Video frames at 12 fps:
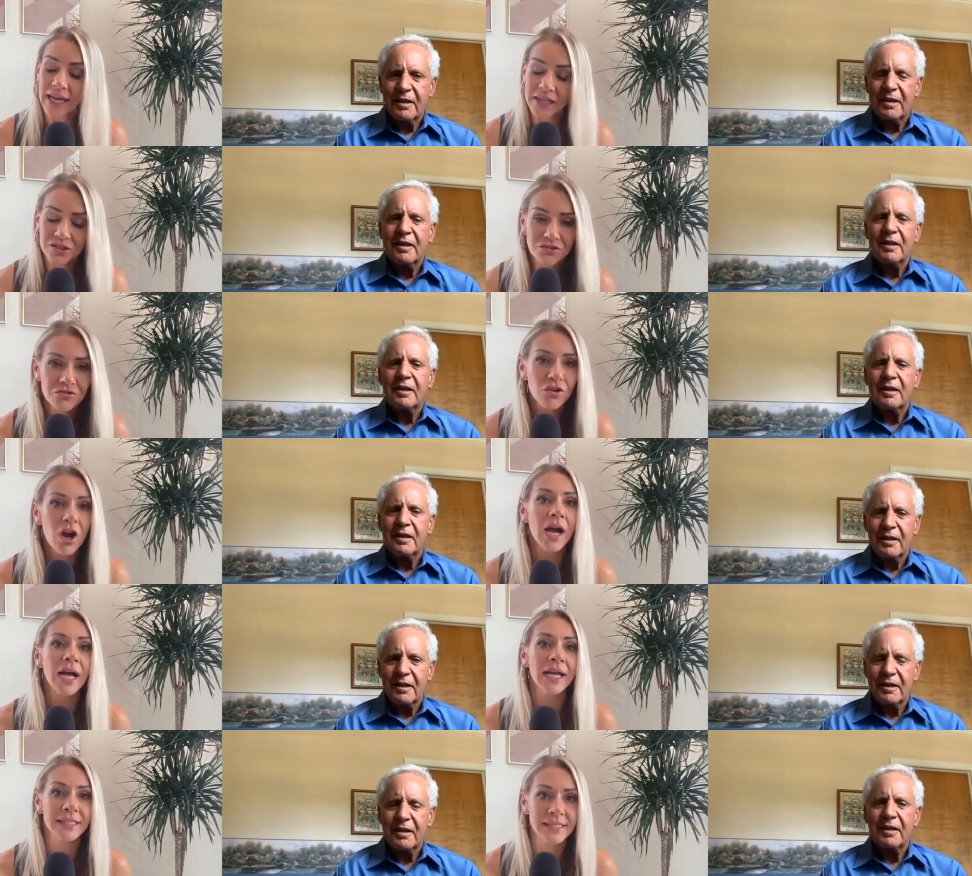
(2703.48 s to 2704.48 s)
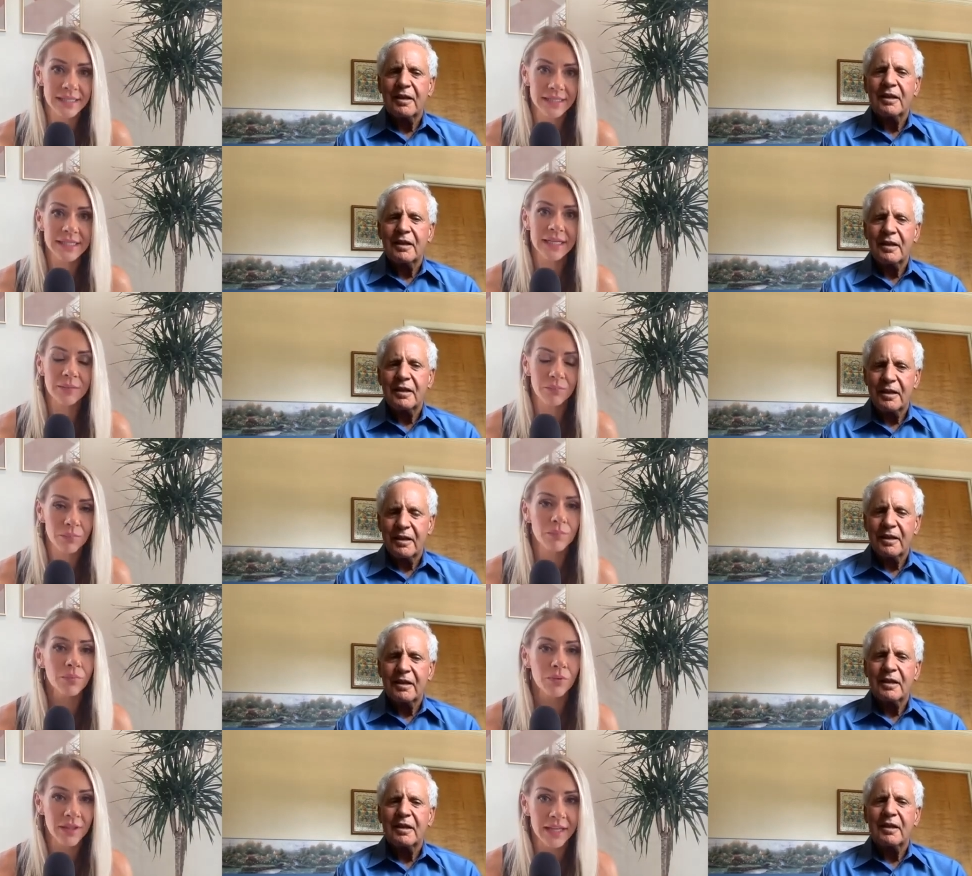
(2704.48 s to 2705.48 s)
Speaker 1: that, try deep
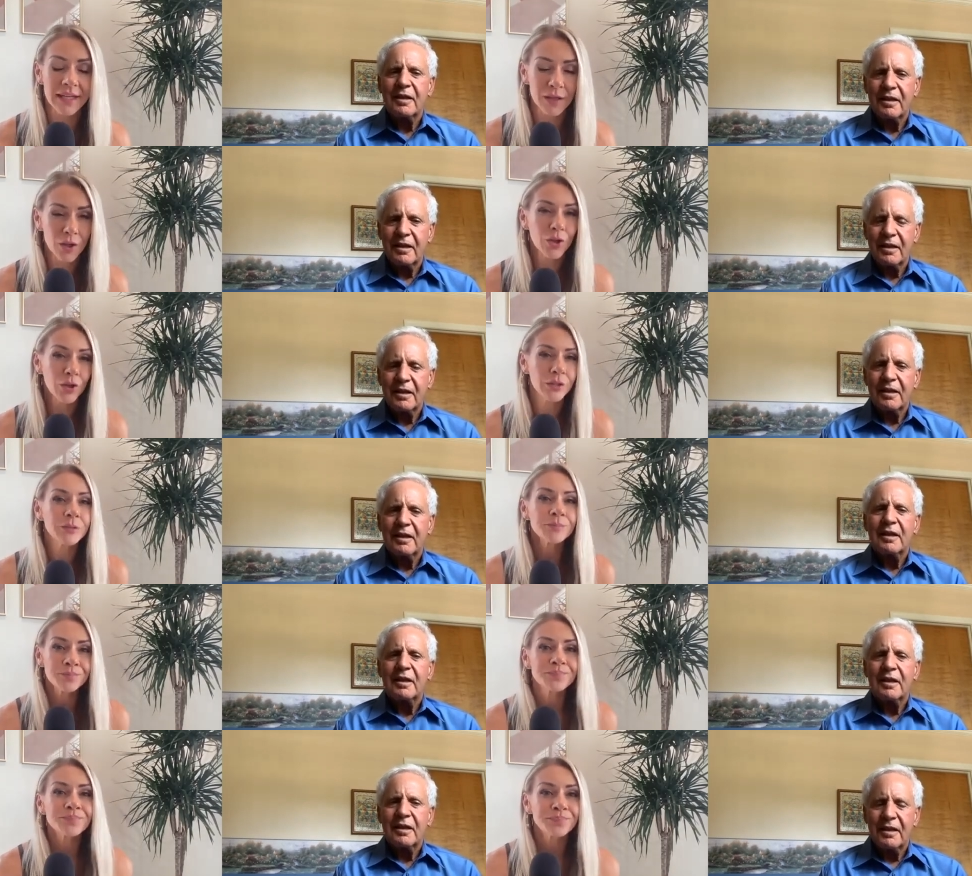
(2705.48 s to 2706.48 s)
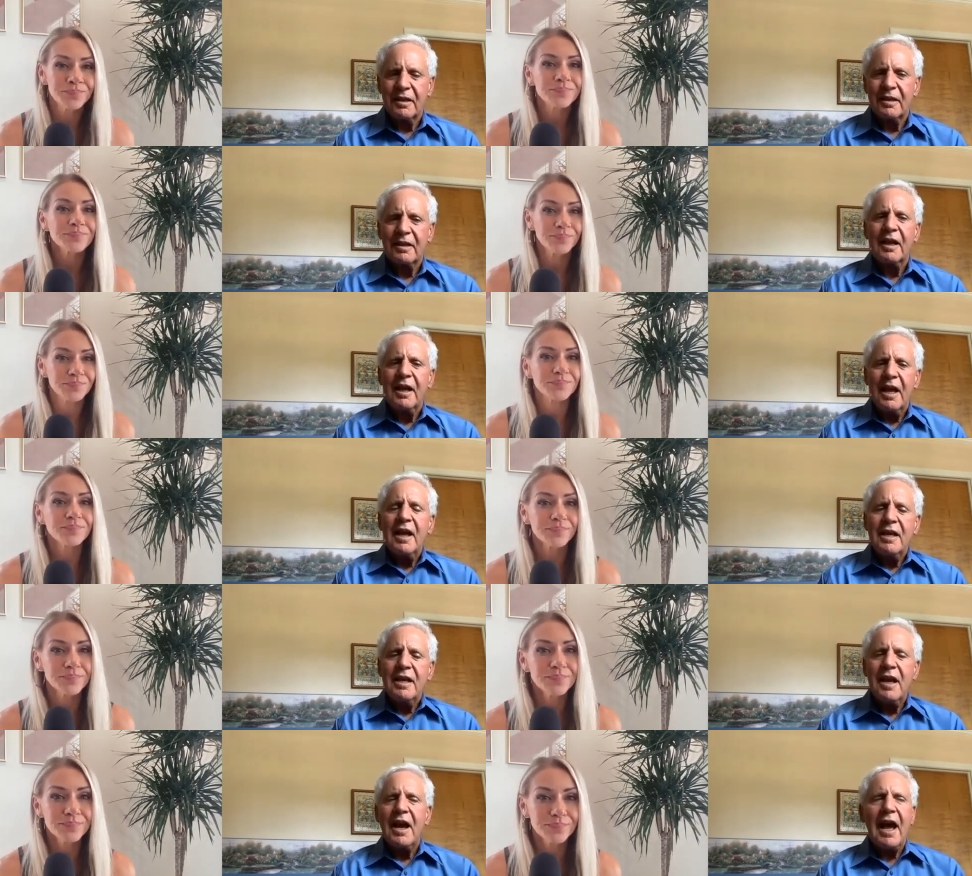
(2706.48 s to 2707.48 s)
breathing.
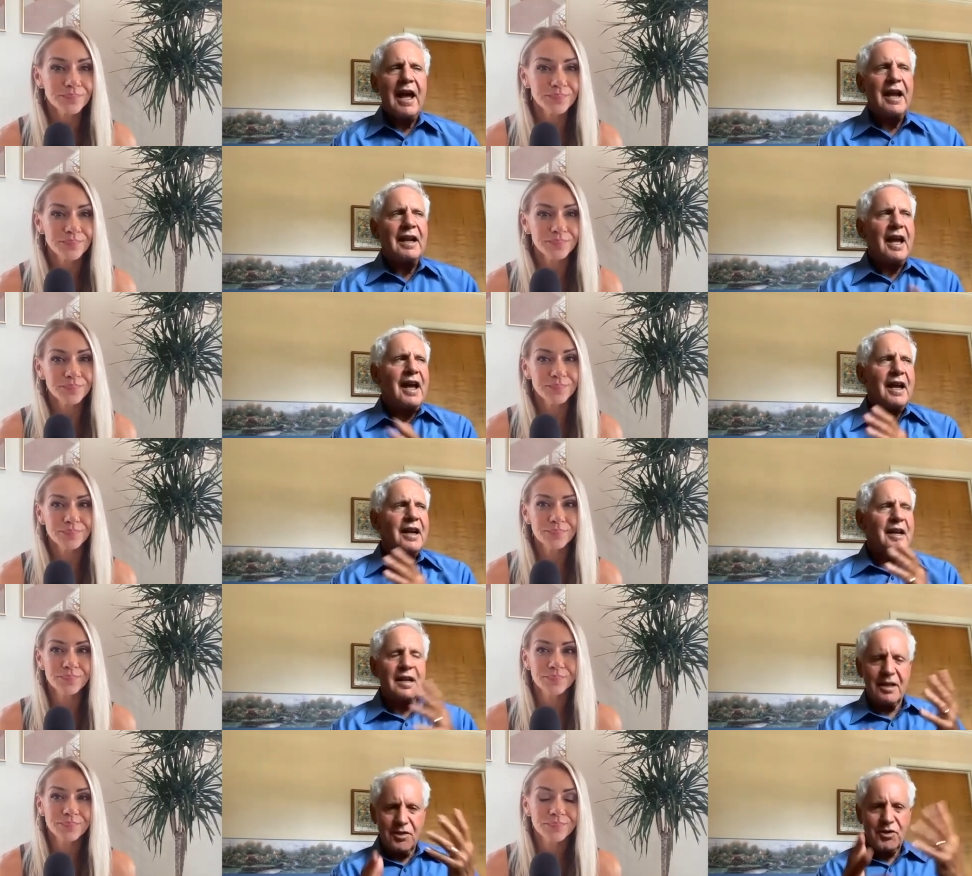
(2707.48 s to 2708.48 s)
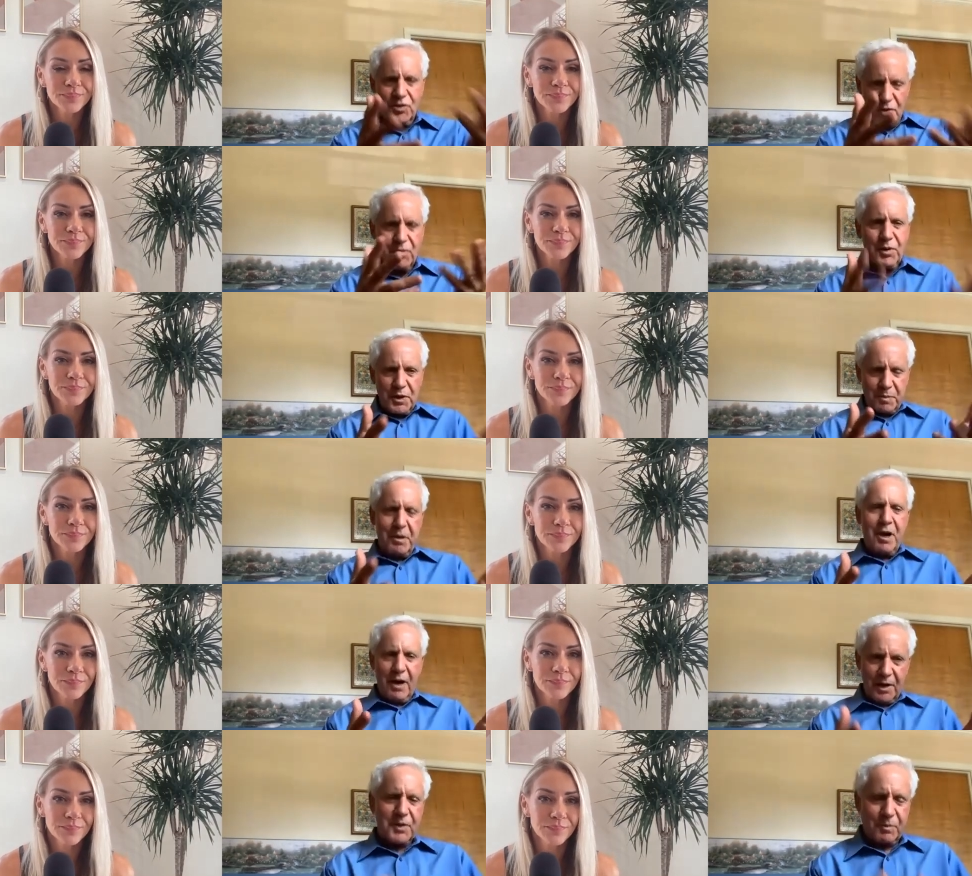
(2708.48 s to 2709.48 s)
Speaker 2: Yeah. And you
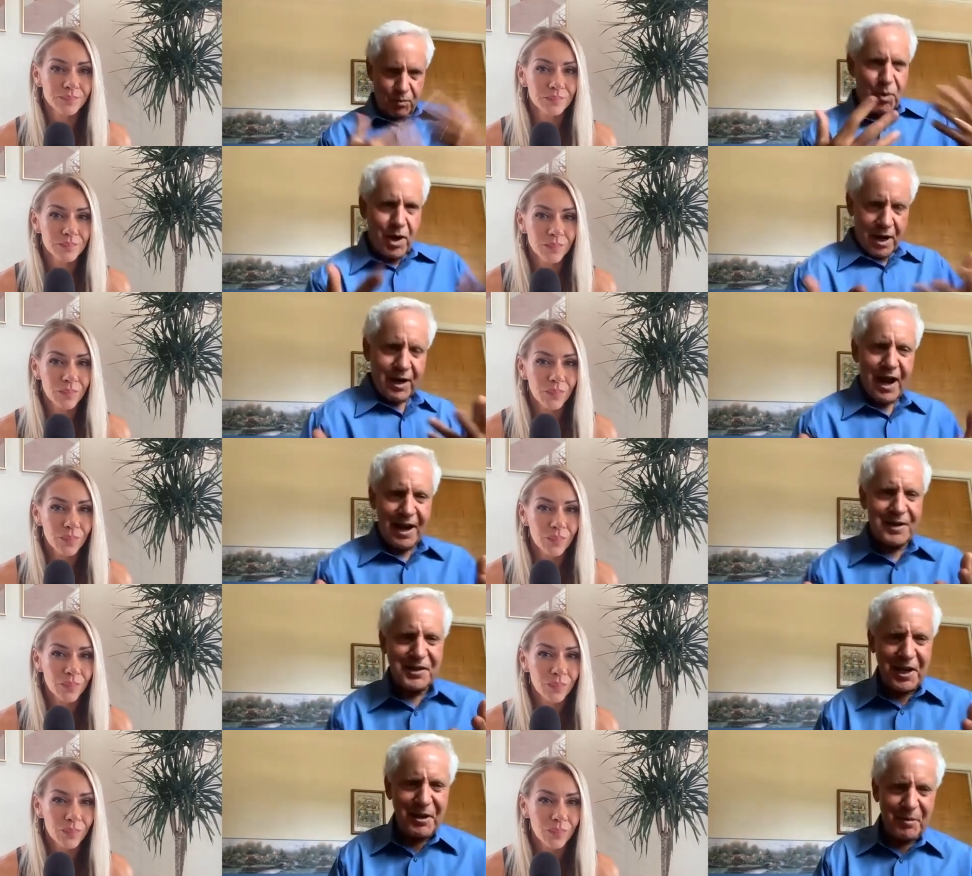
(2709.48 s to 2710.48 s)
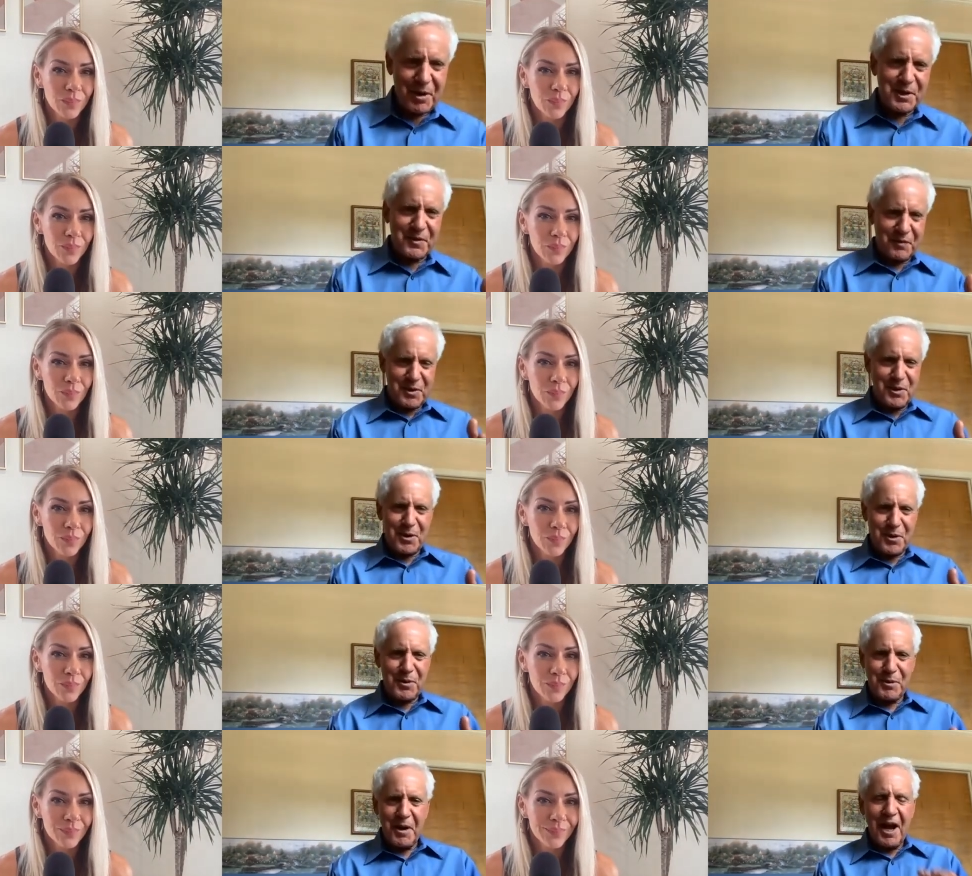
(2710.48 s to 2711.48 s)
experienced what a godsend it was for
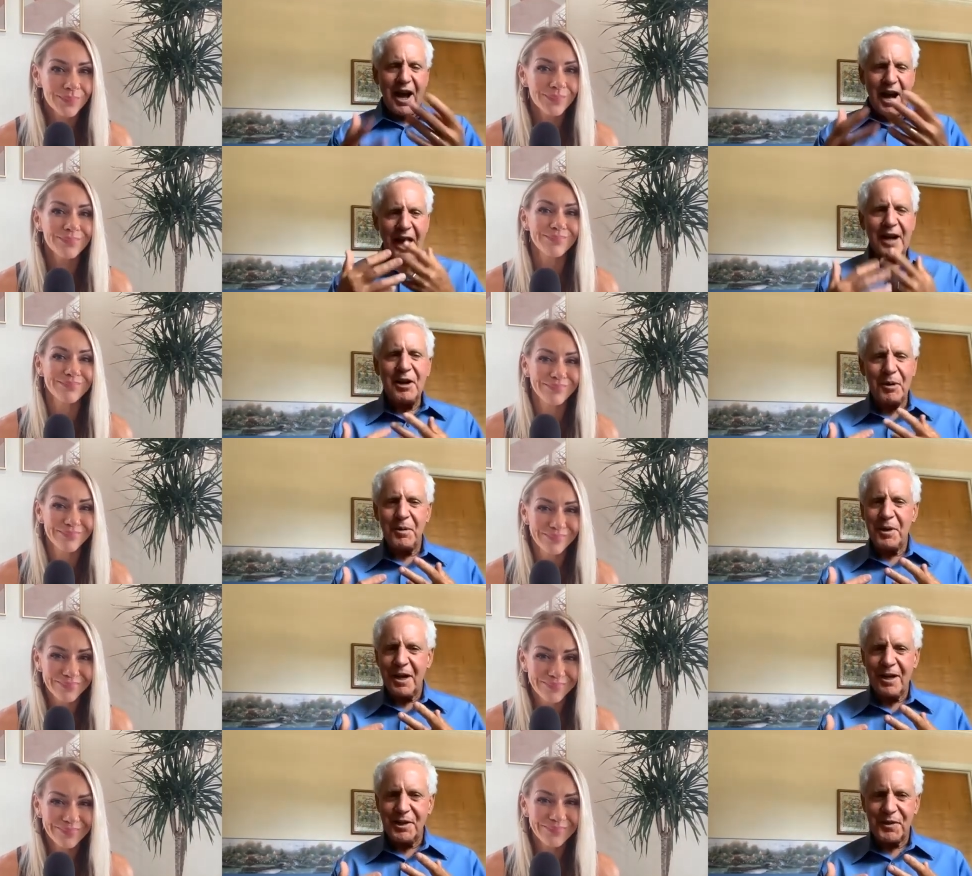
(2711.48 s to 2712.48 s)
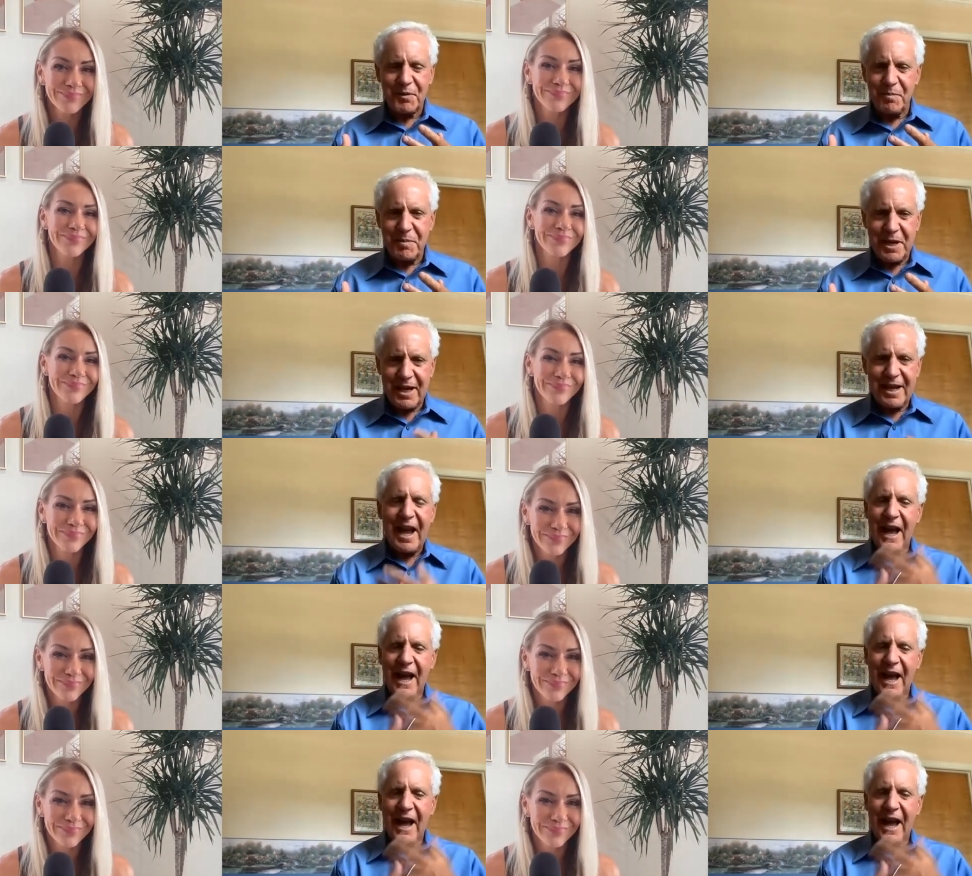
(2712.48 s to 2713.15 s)
you. I know what it is for me.